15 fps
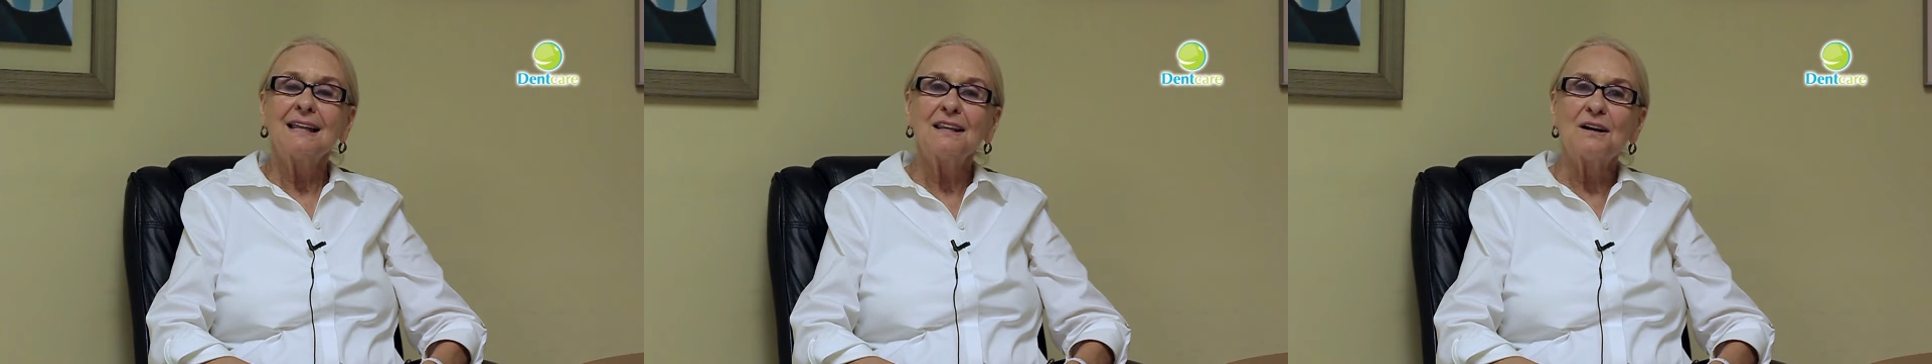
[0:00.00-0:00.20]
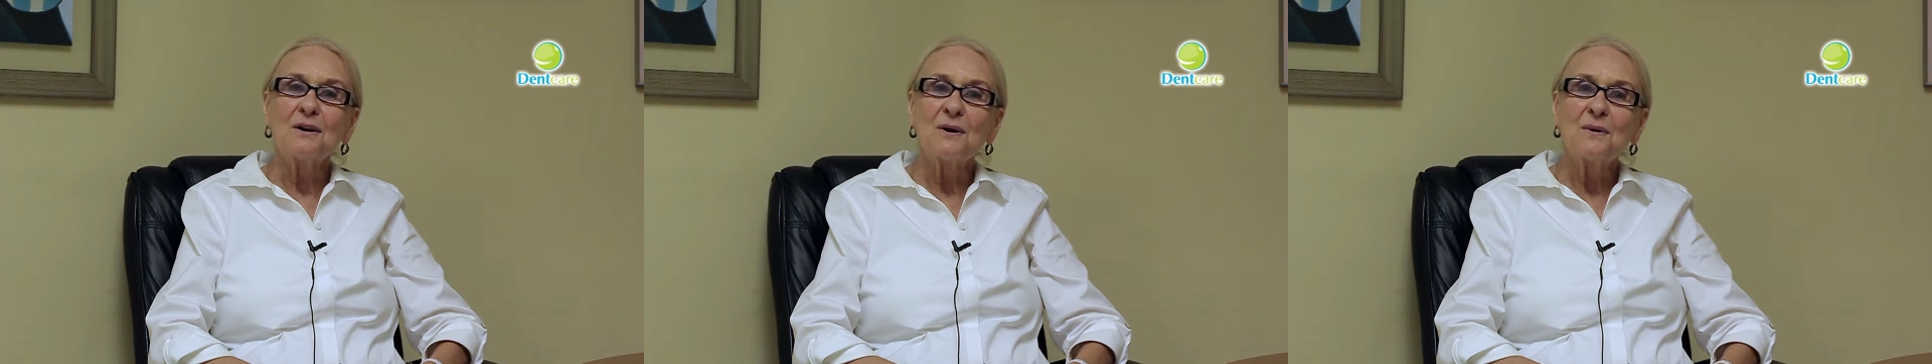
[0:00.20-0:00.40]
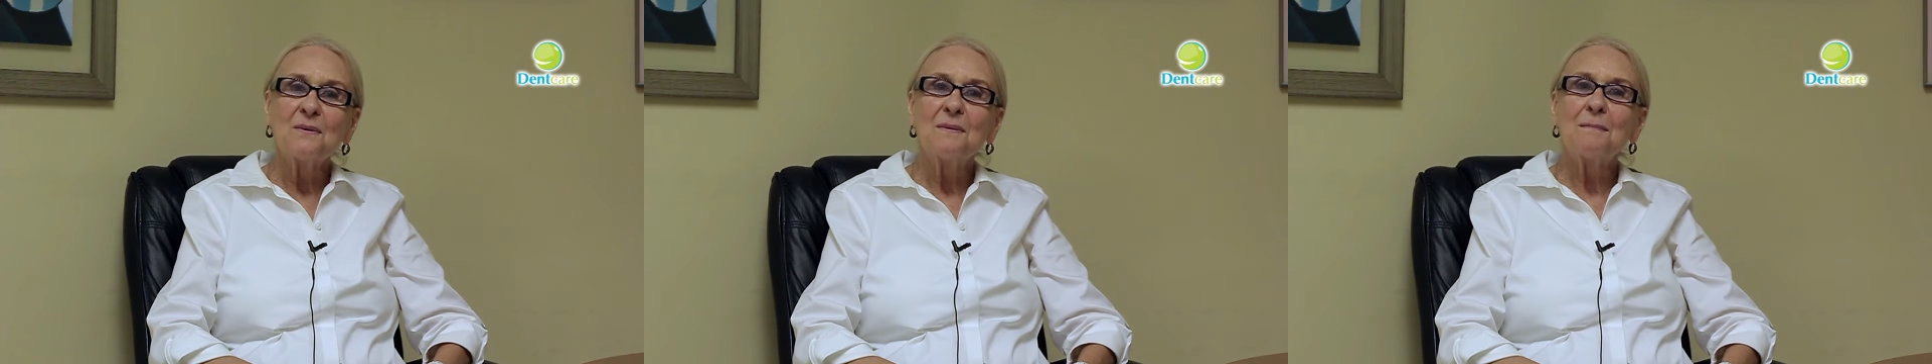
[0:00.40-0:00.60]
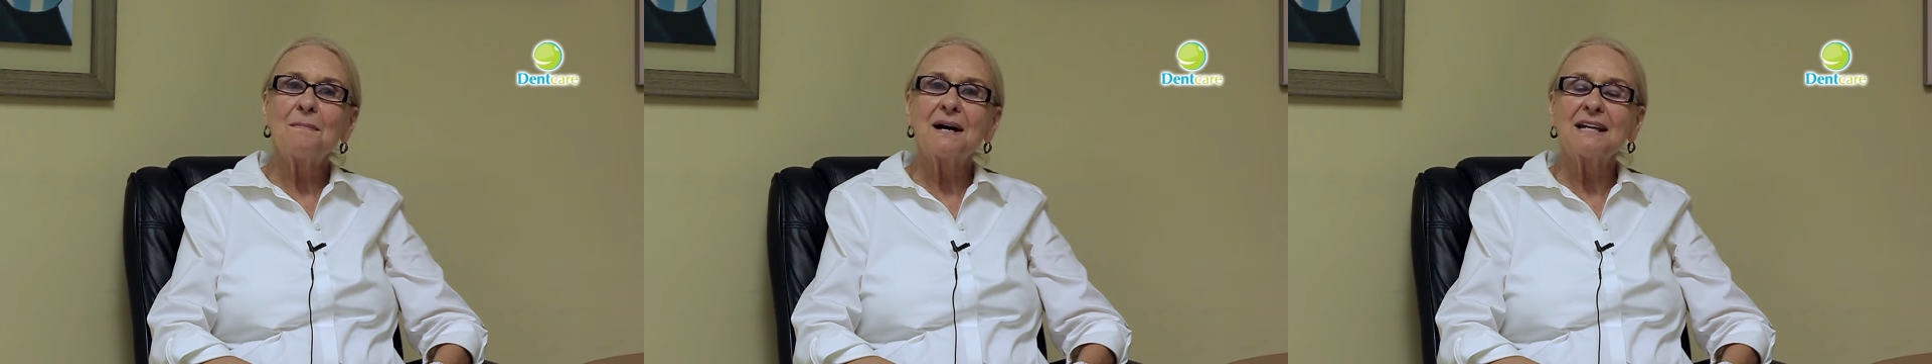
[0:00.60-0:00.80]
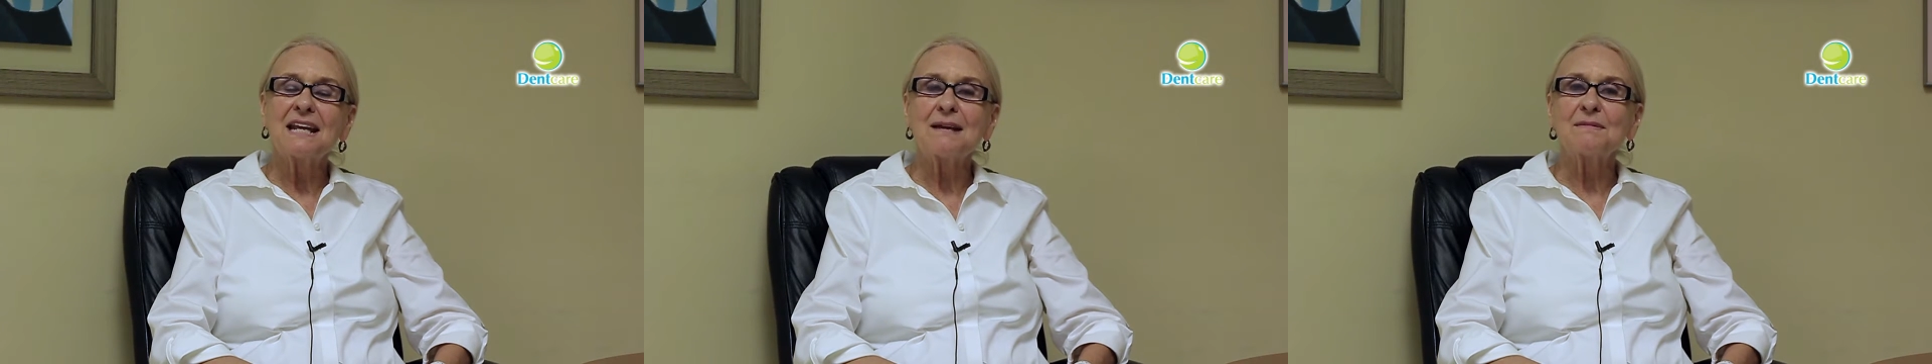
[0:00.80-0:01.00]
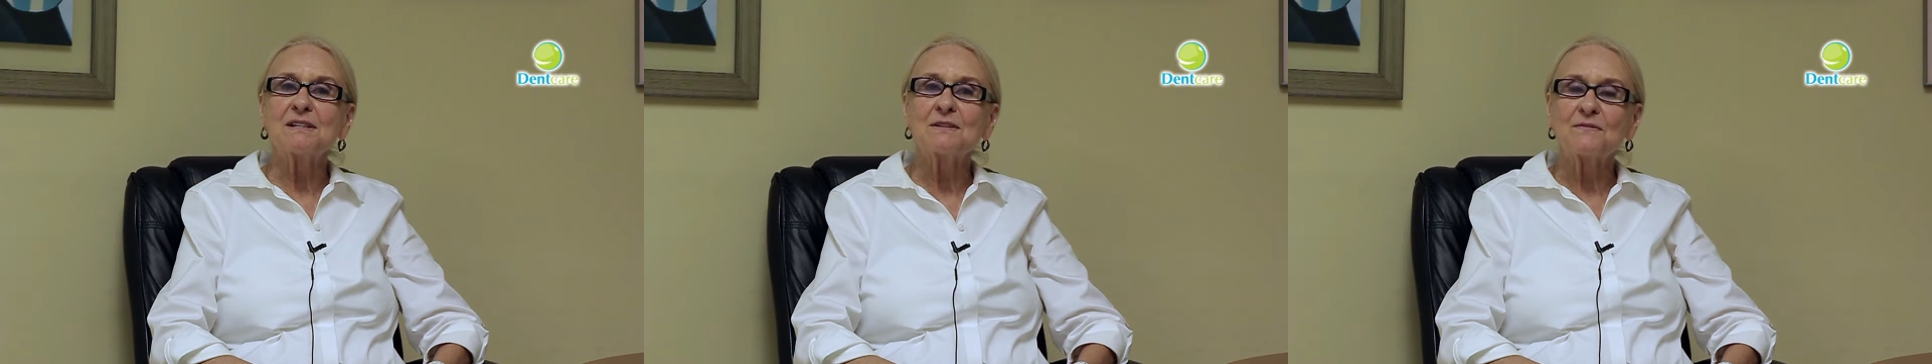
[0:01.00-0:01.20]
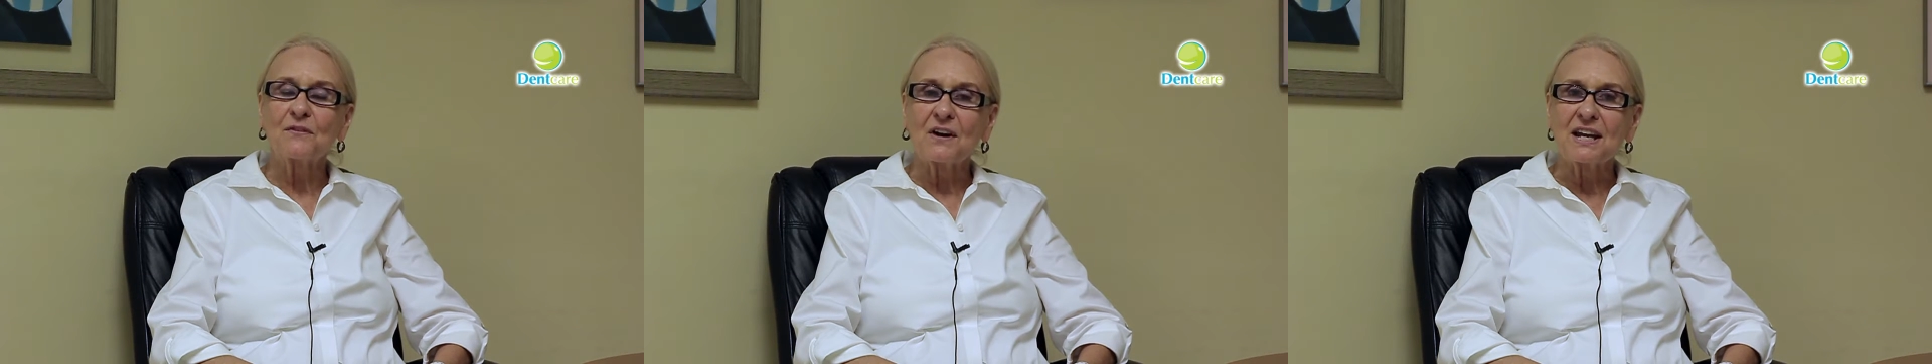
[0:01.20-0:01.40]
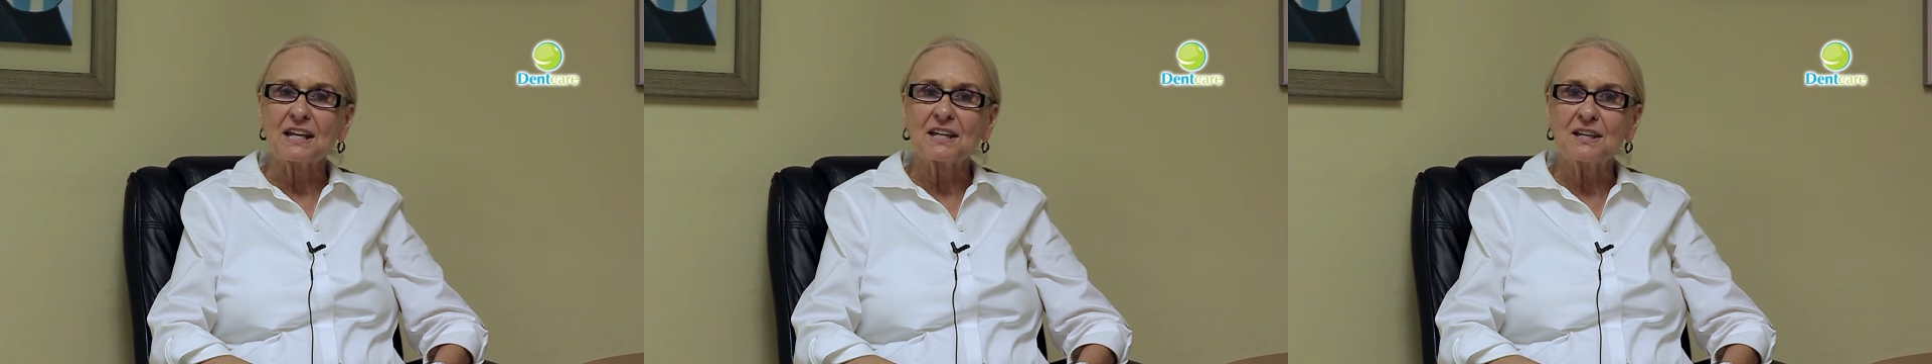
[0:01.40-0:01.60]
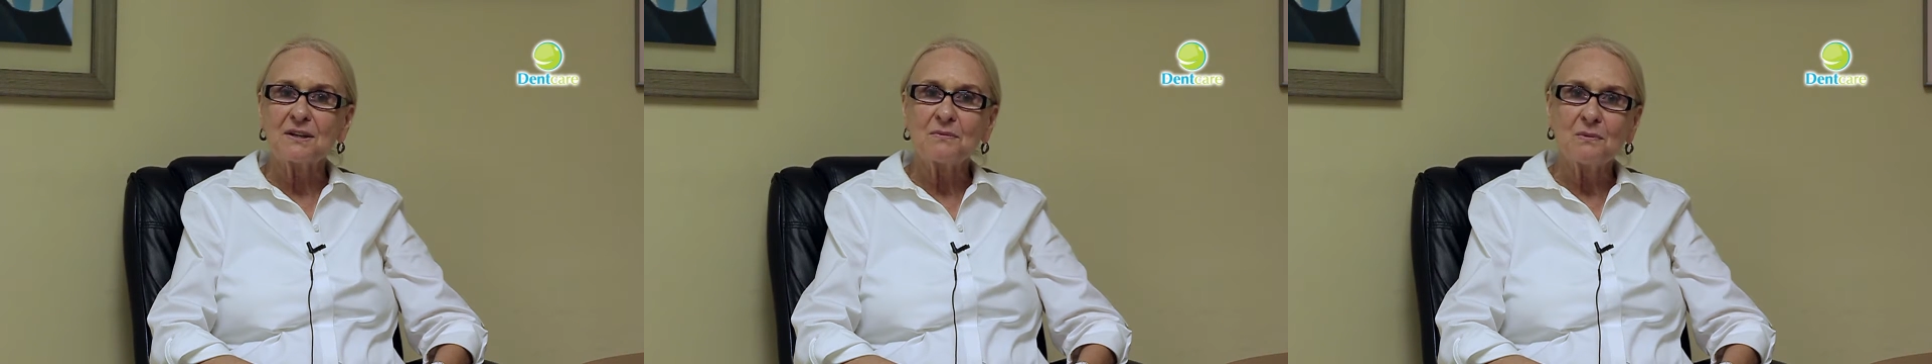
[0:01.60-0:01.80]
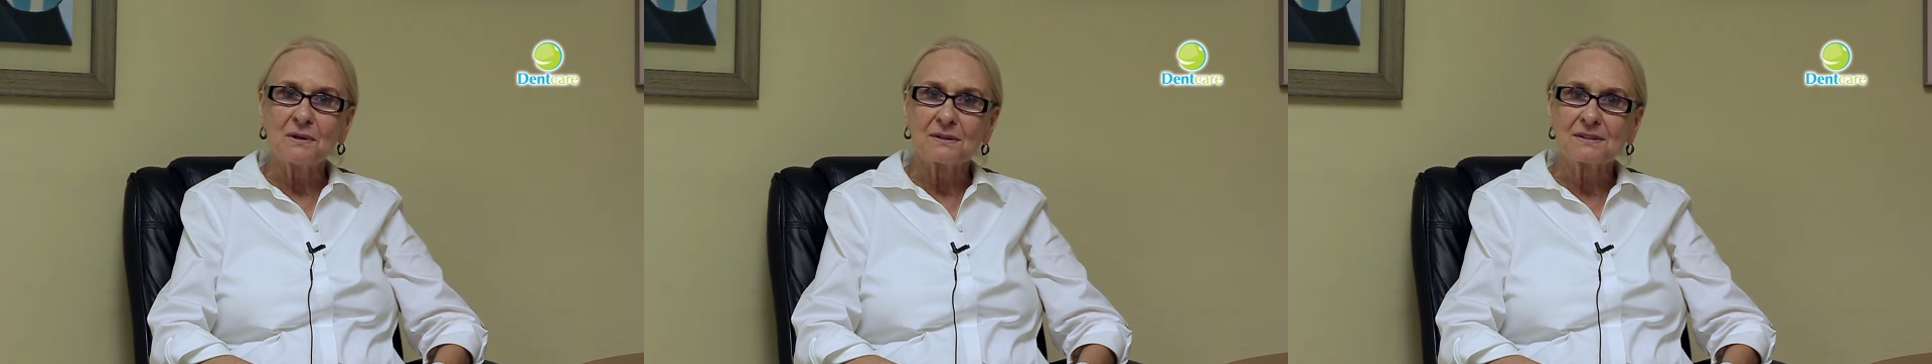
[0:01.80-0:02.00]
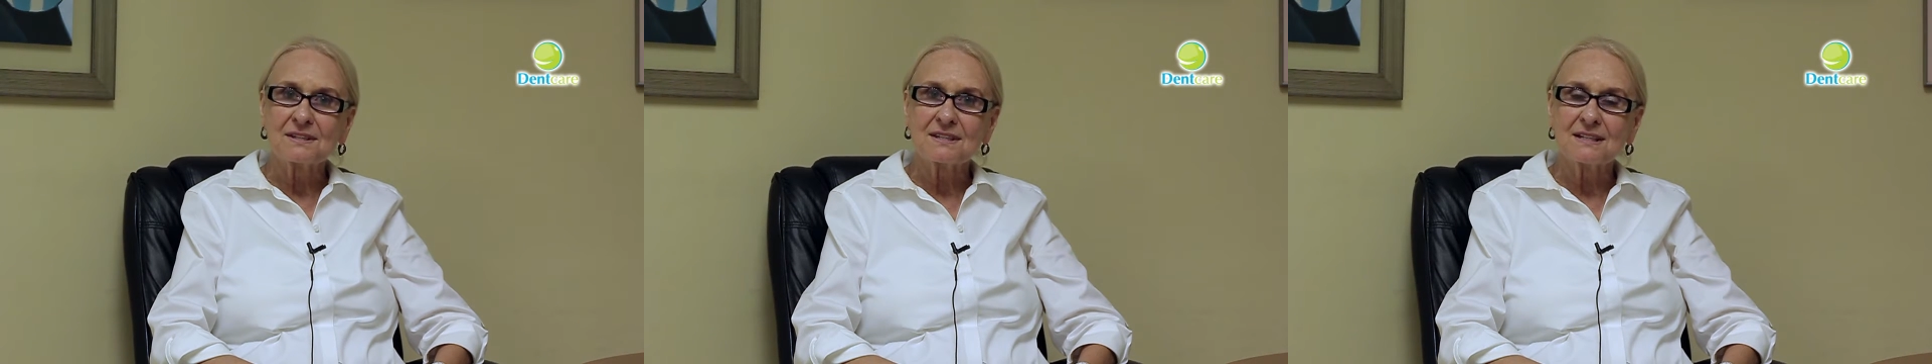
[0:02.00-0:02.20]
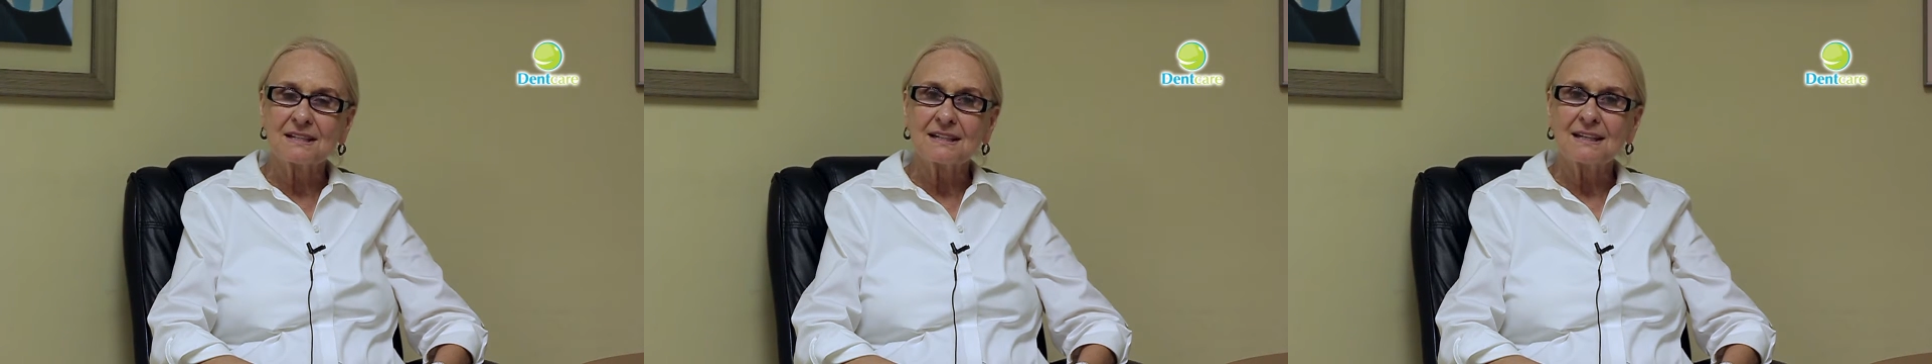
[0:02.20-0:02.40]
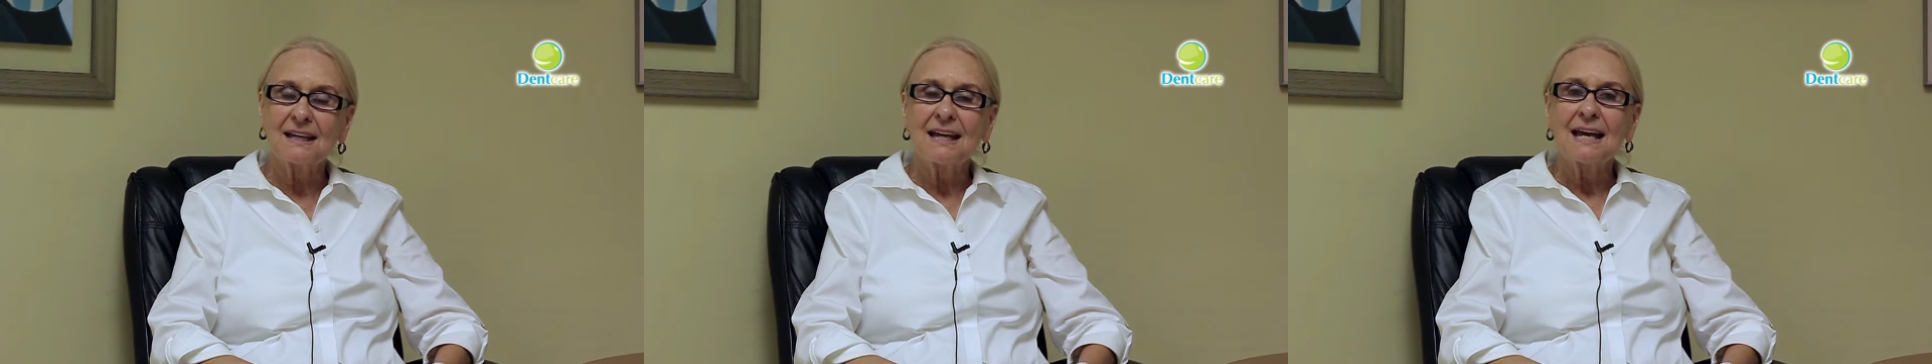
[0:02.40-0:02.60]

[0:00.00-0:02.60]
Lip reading: Hello, my name is Frankie Wilson,